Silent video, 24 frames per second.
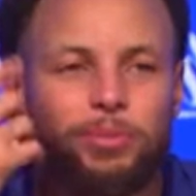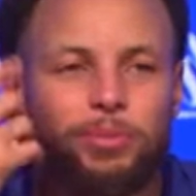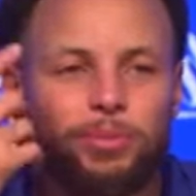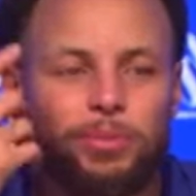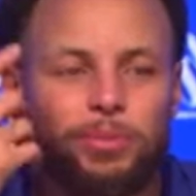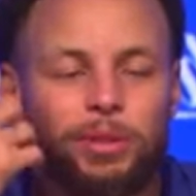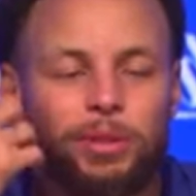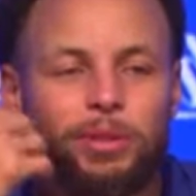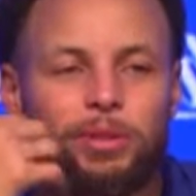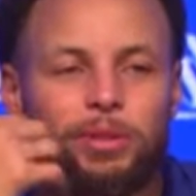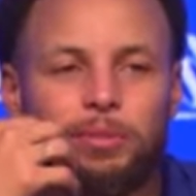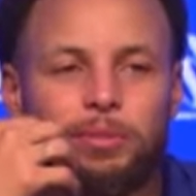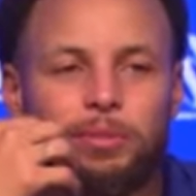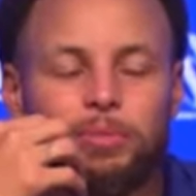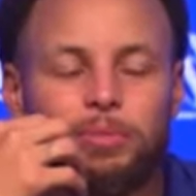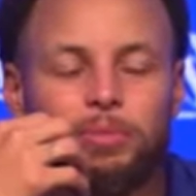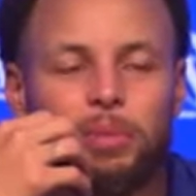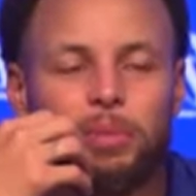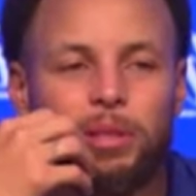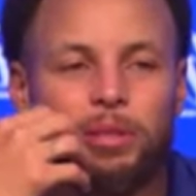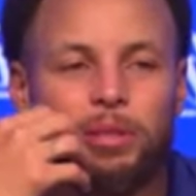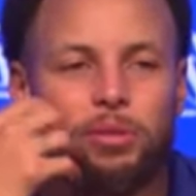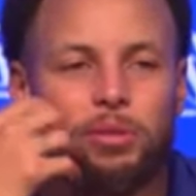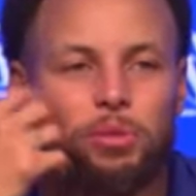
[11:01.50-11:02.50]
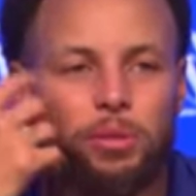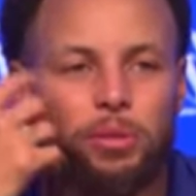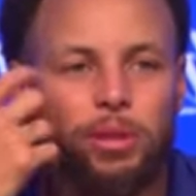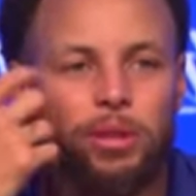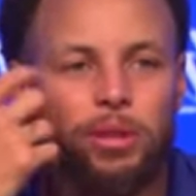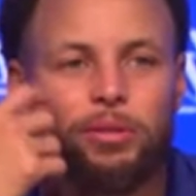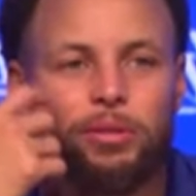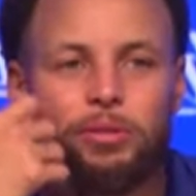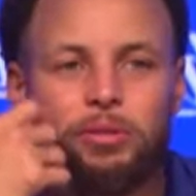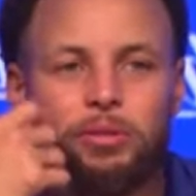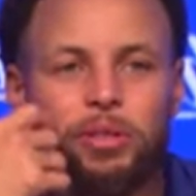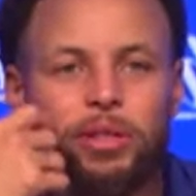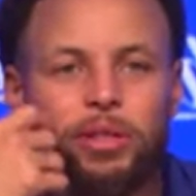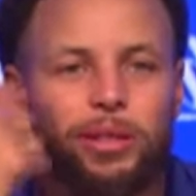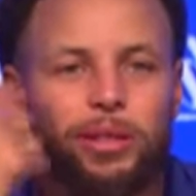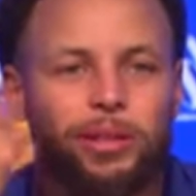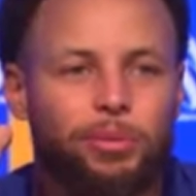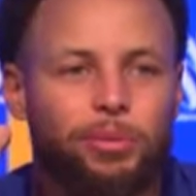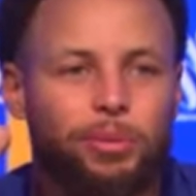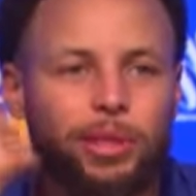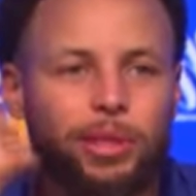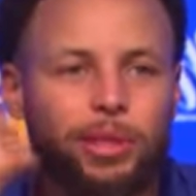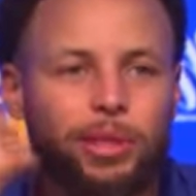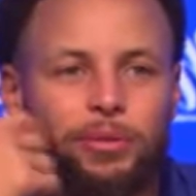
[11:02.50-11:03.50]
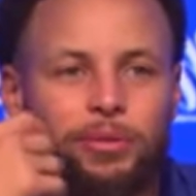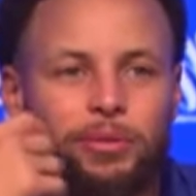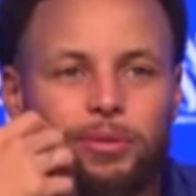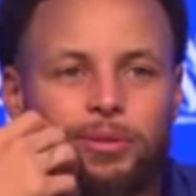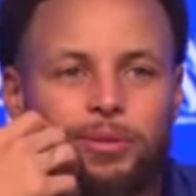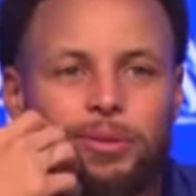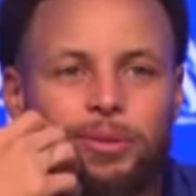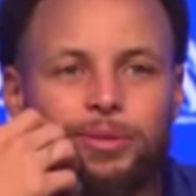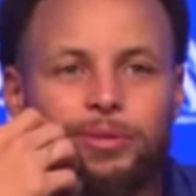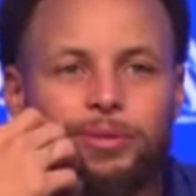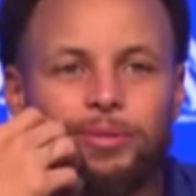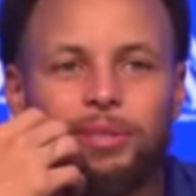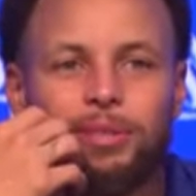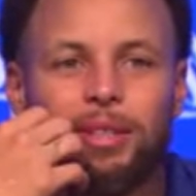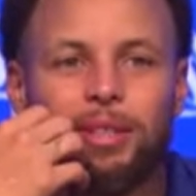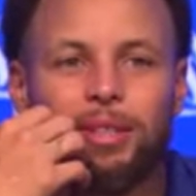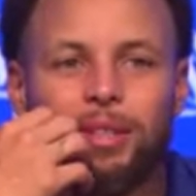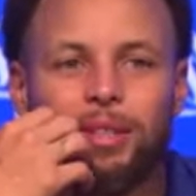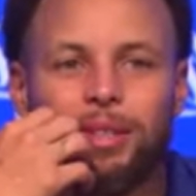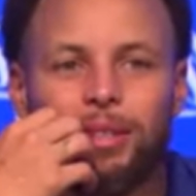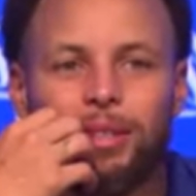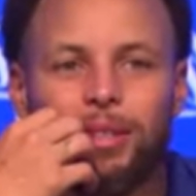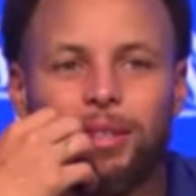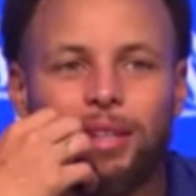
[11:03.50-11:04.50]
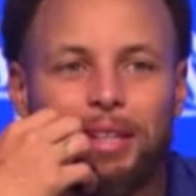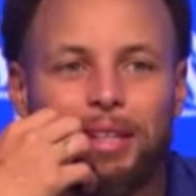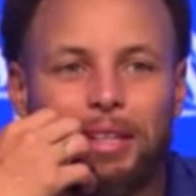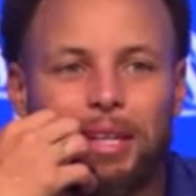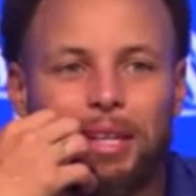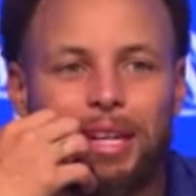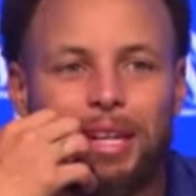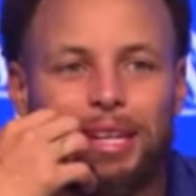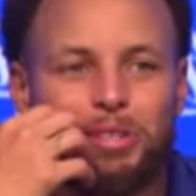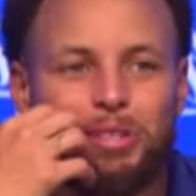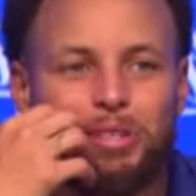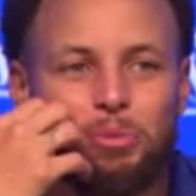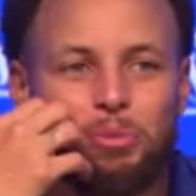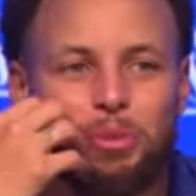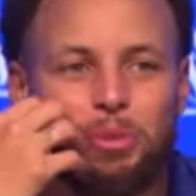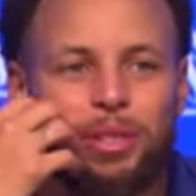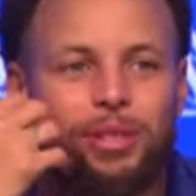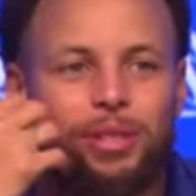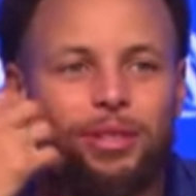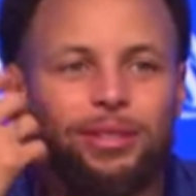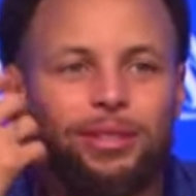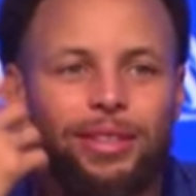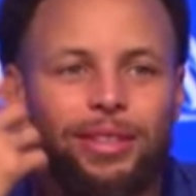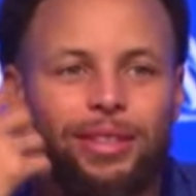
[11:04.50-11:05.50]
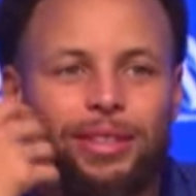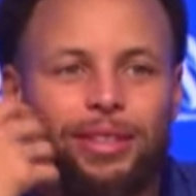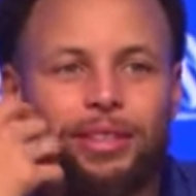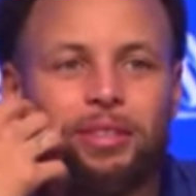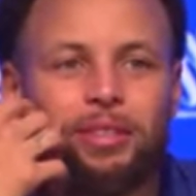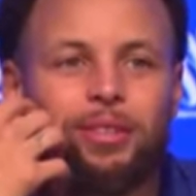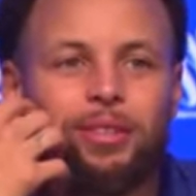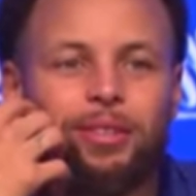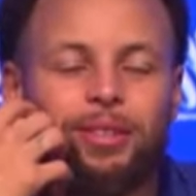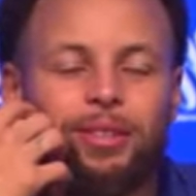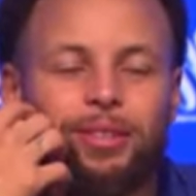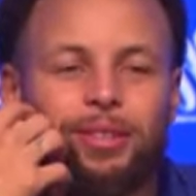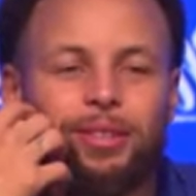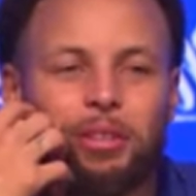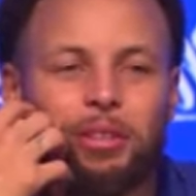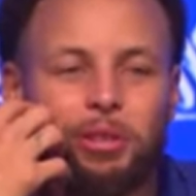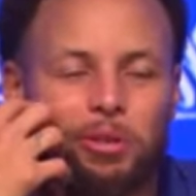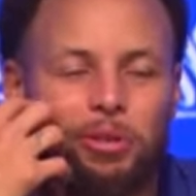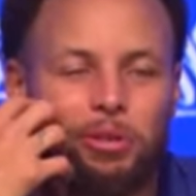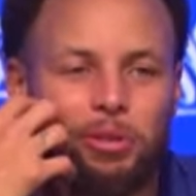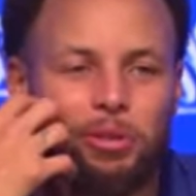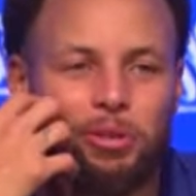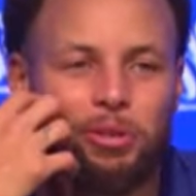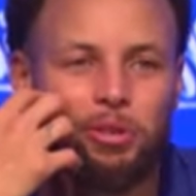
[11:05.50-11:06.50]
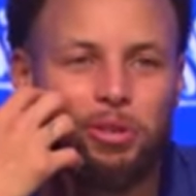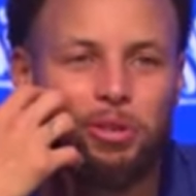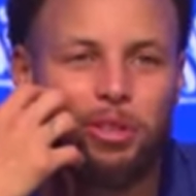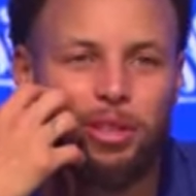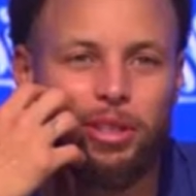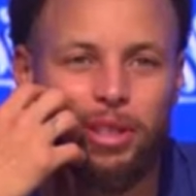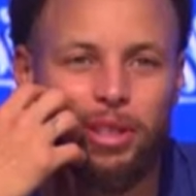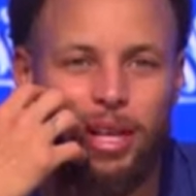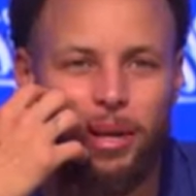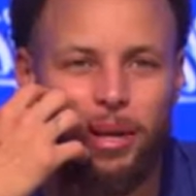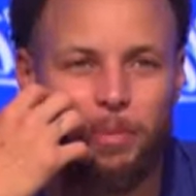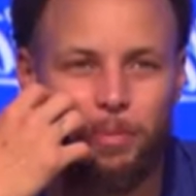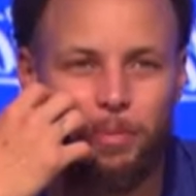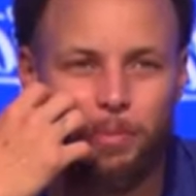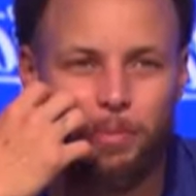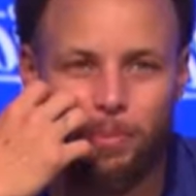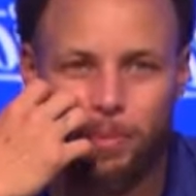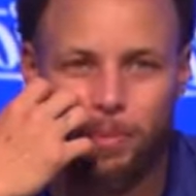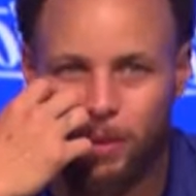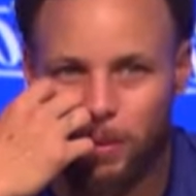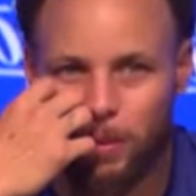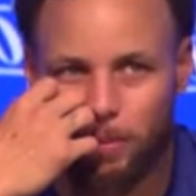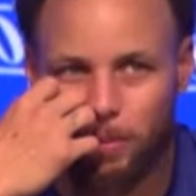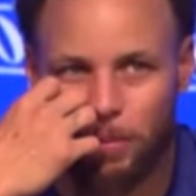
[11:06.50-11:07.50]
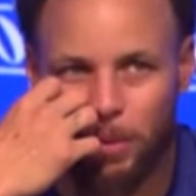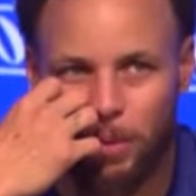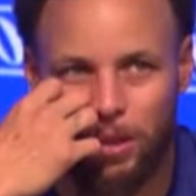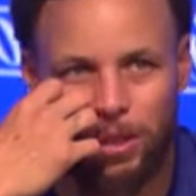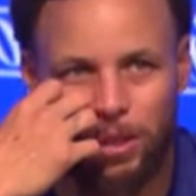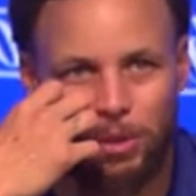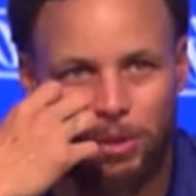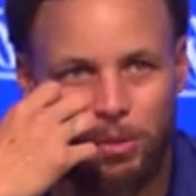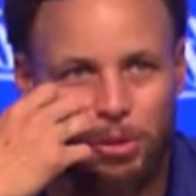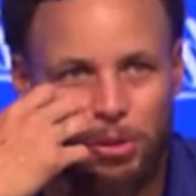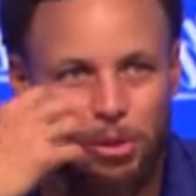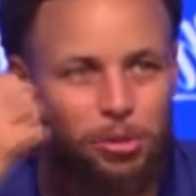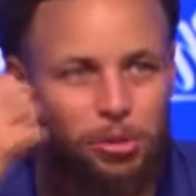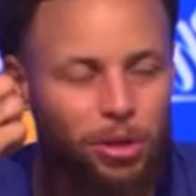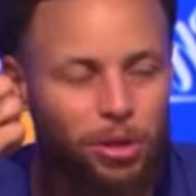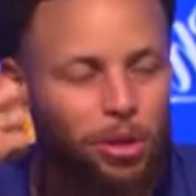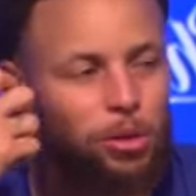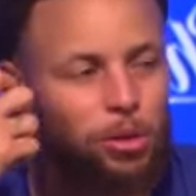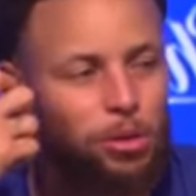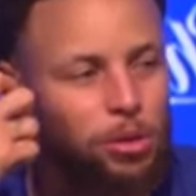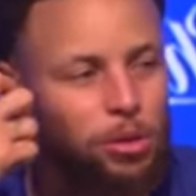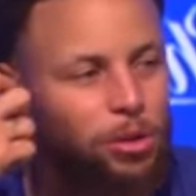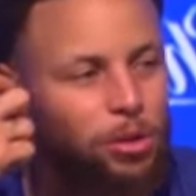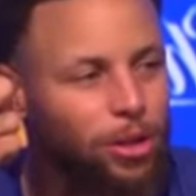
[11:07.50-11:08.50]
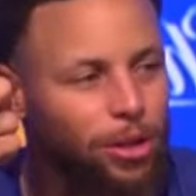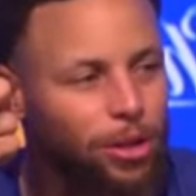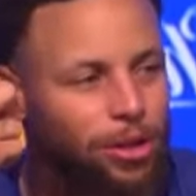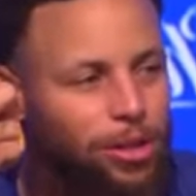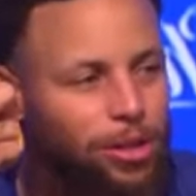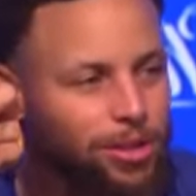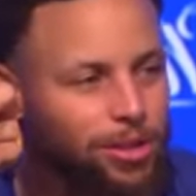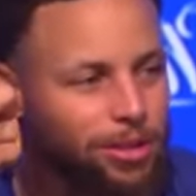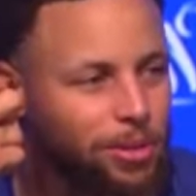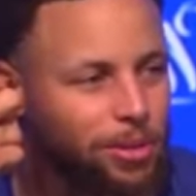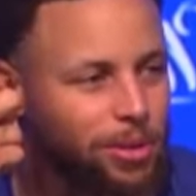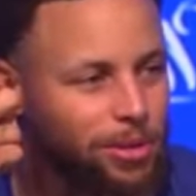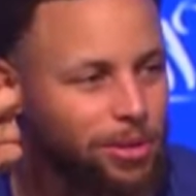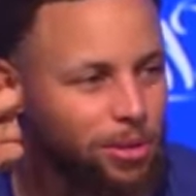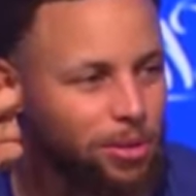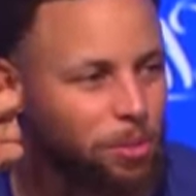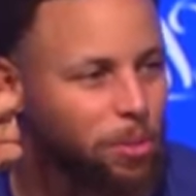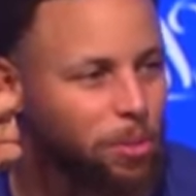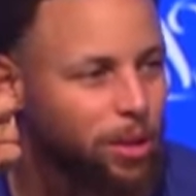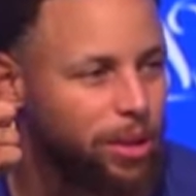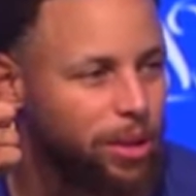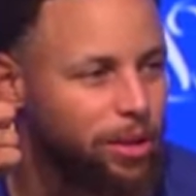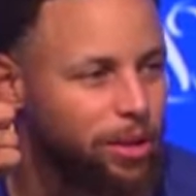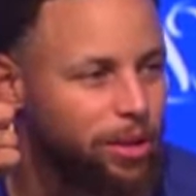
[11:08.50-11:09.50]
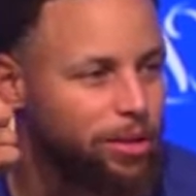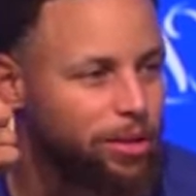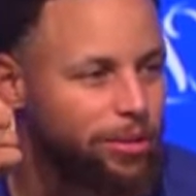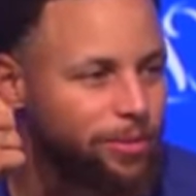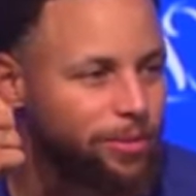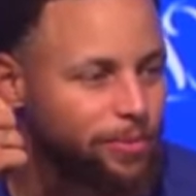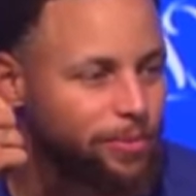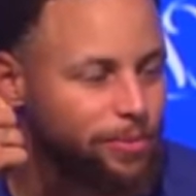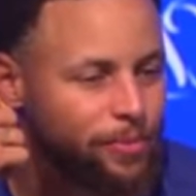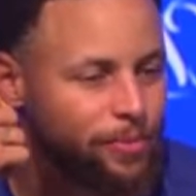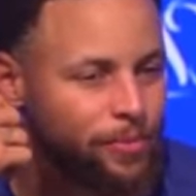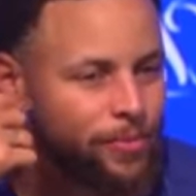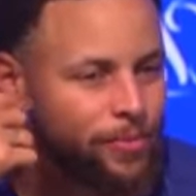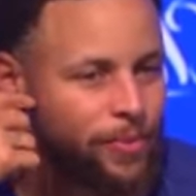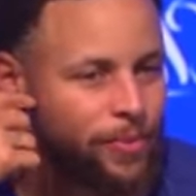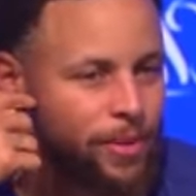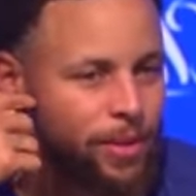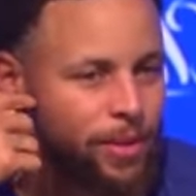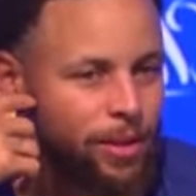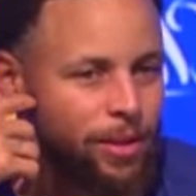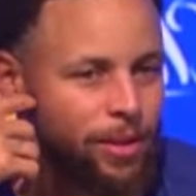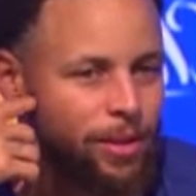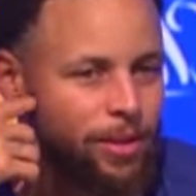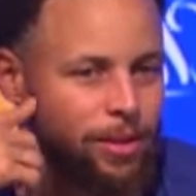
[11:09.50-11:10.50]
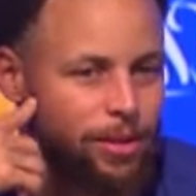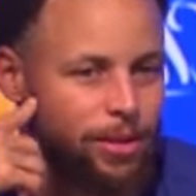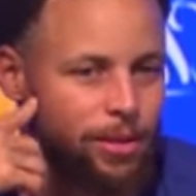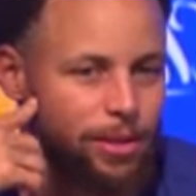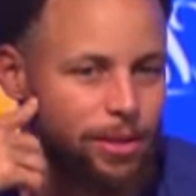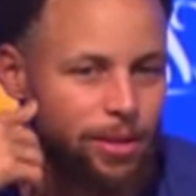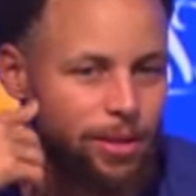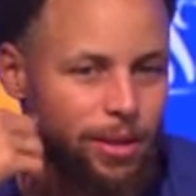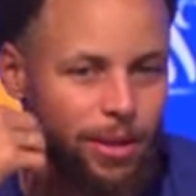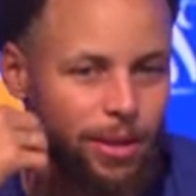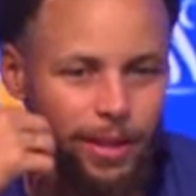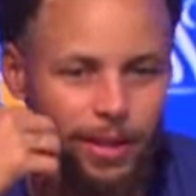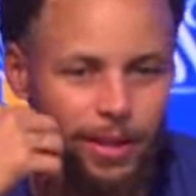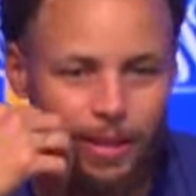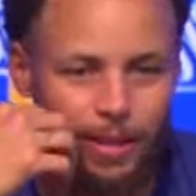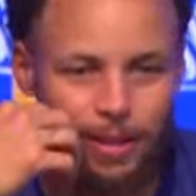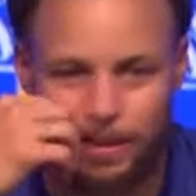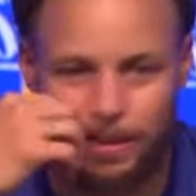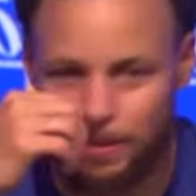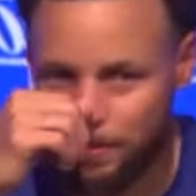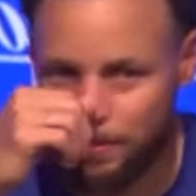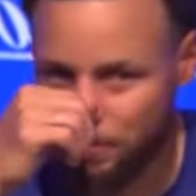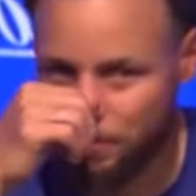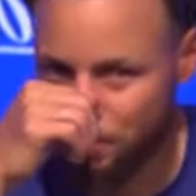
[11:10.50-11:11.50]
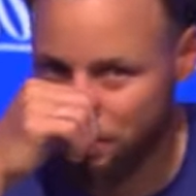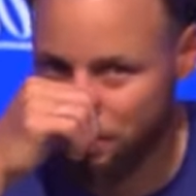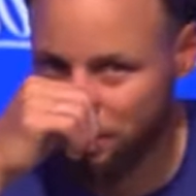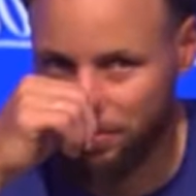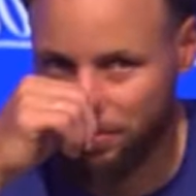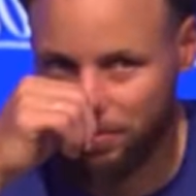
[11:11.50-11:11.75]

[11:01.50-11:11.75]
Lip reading: just being 23, whatever that age means, I think, you know, you're in that ability where you know who you are as a player. You